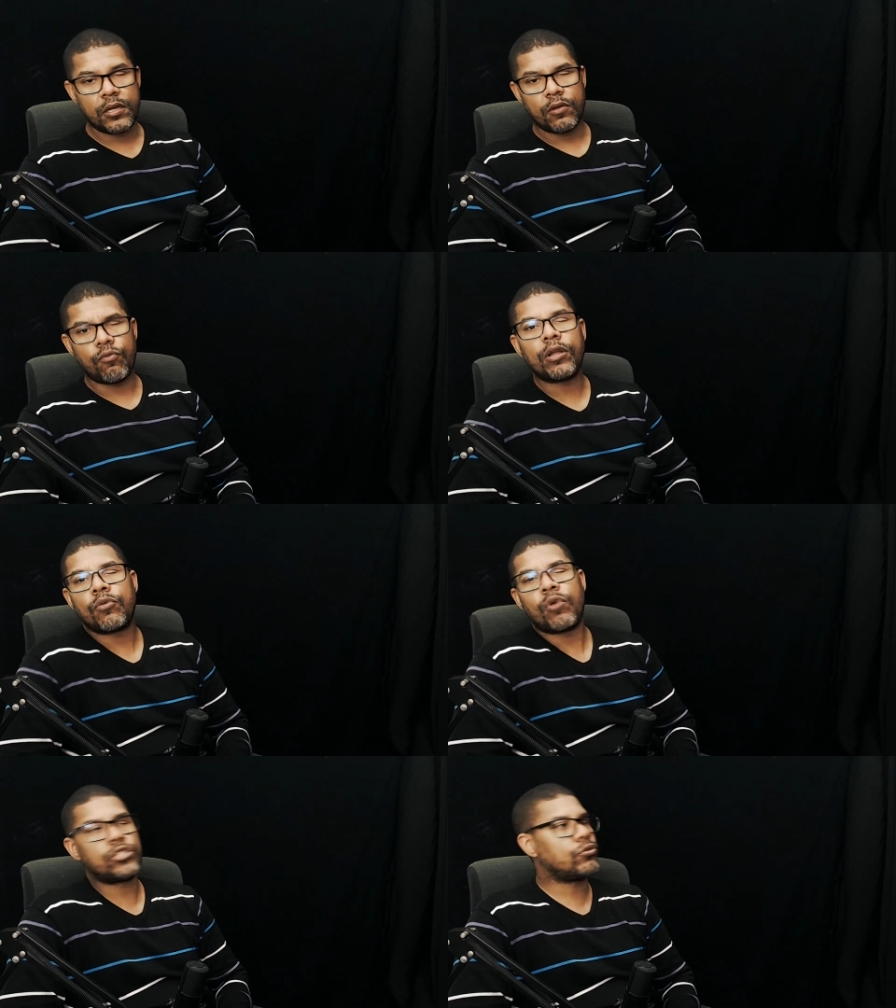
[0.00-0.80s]

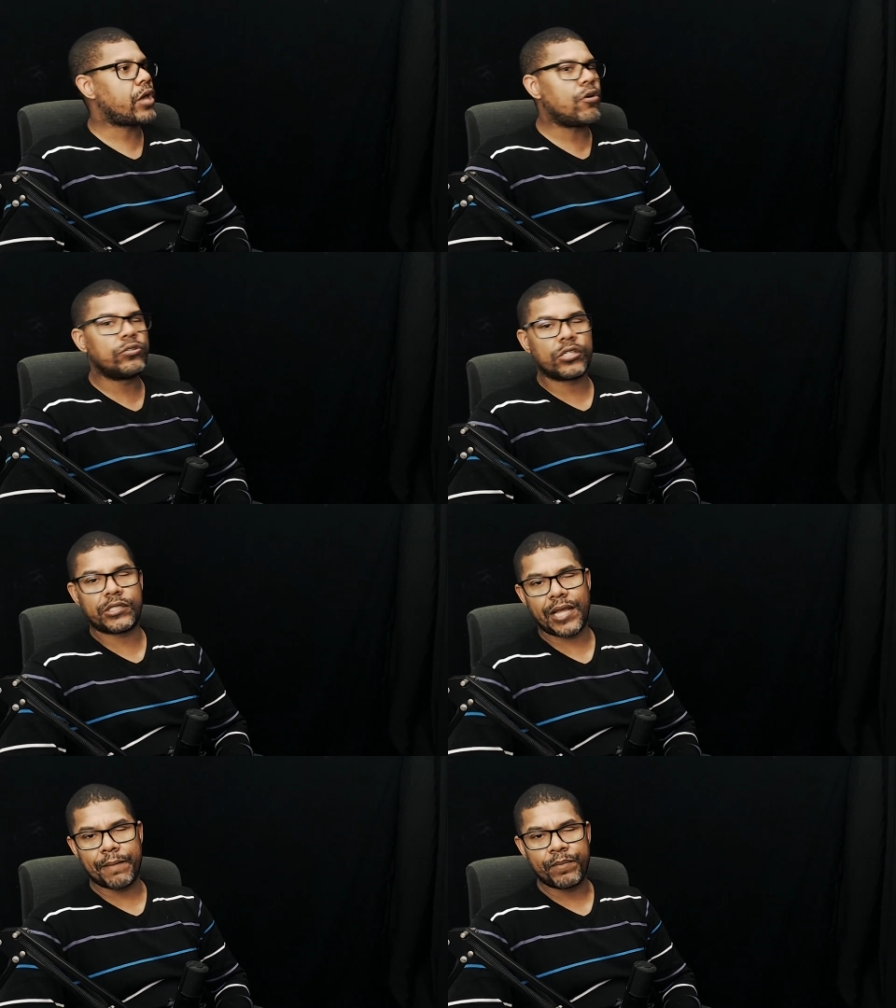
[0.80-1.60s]
What should I
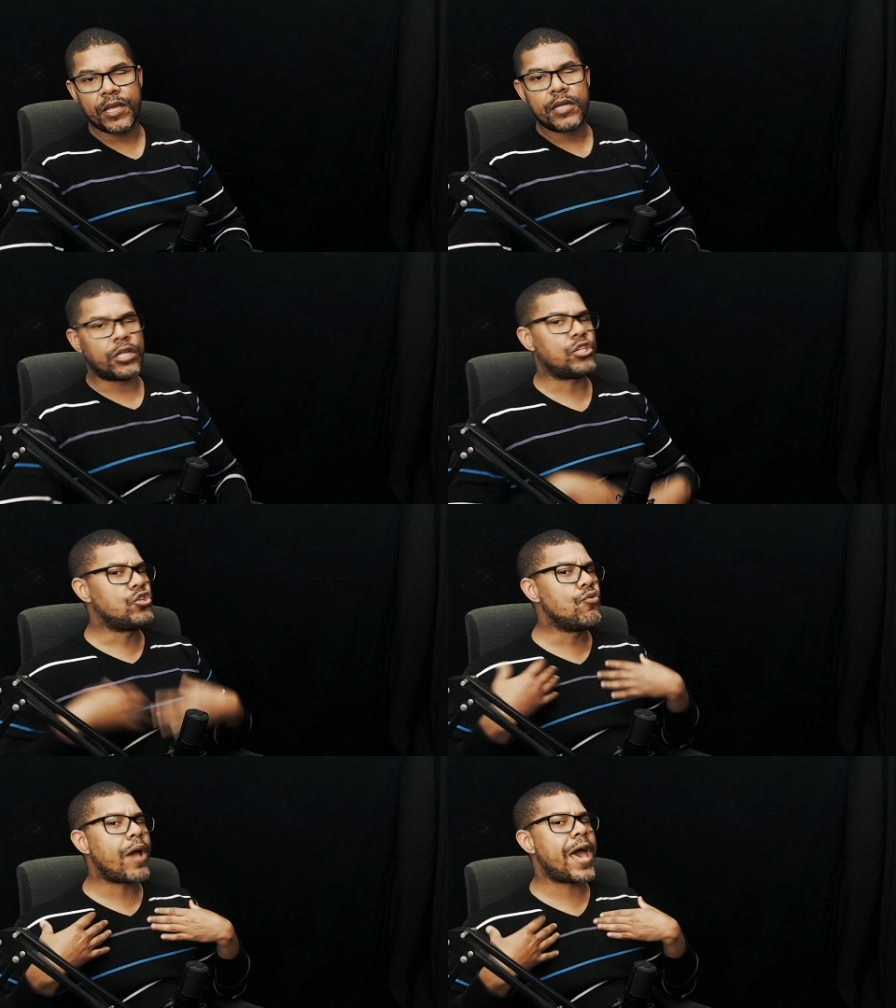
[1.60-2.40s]
understand? That
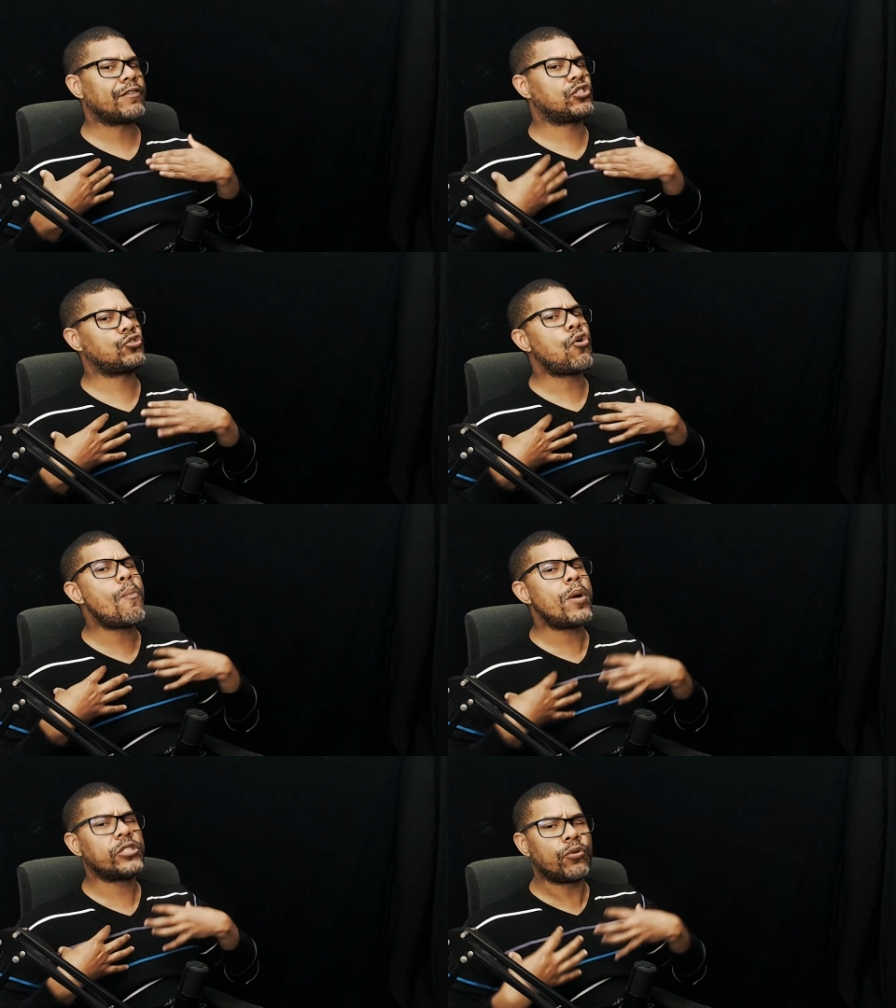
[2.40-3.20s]
you have so
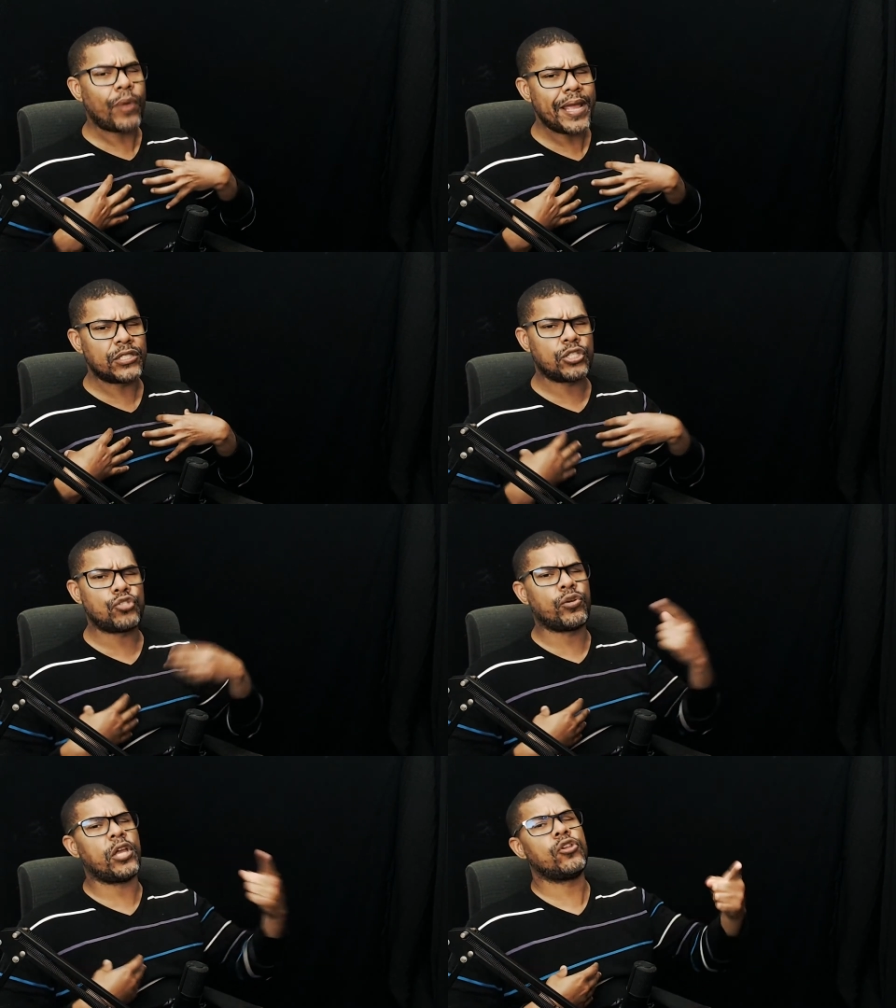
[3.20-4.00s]
much rage that you
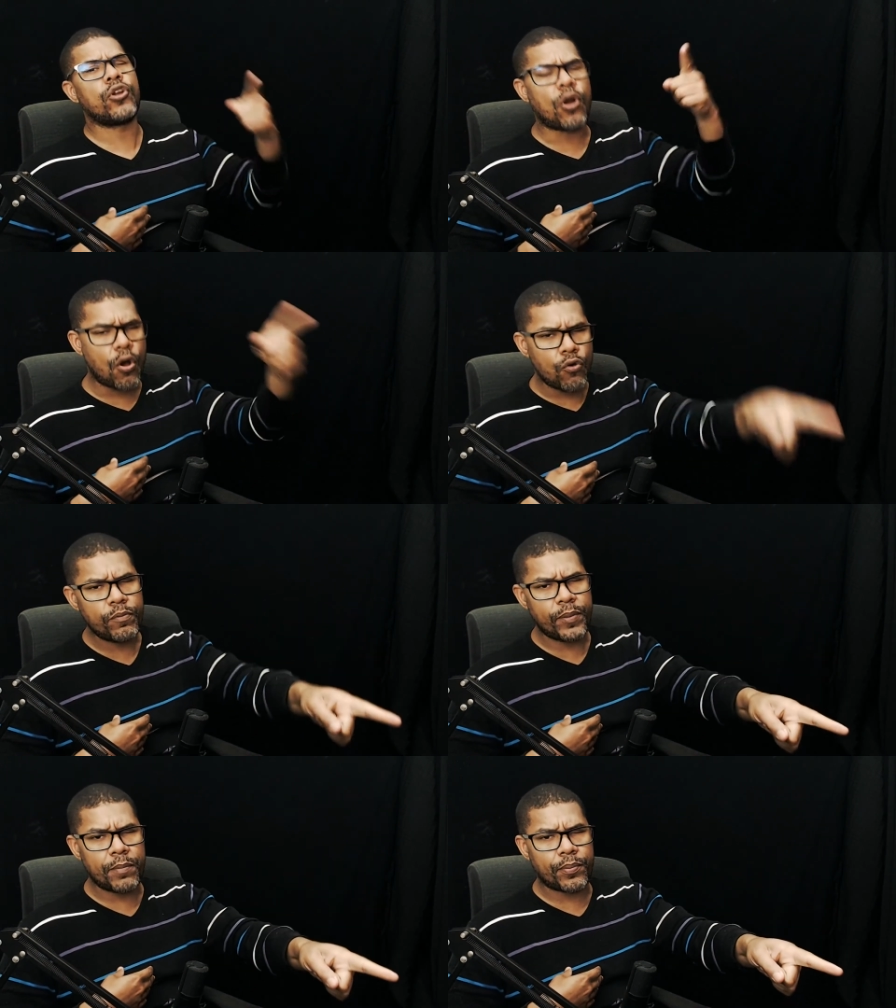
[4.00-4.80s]
kill your own
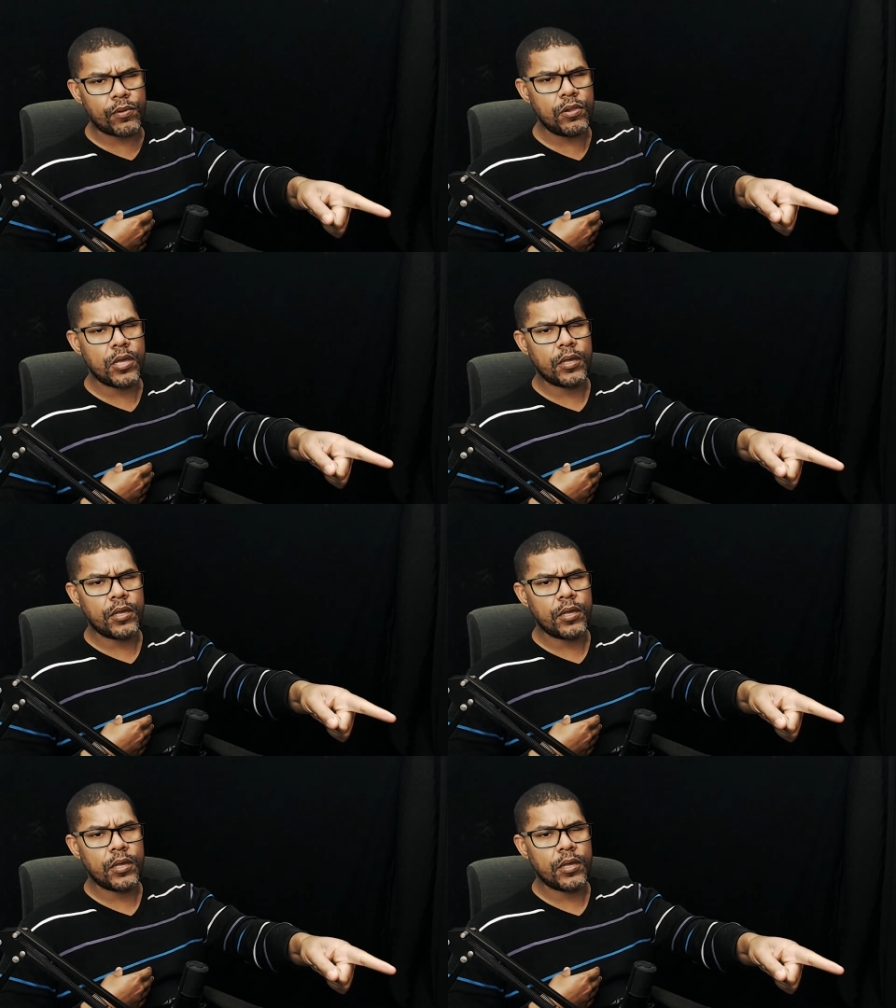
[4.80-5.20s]
people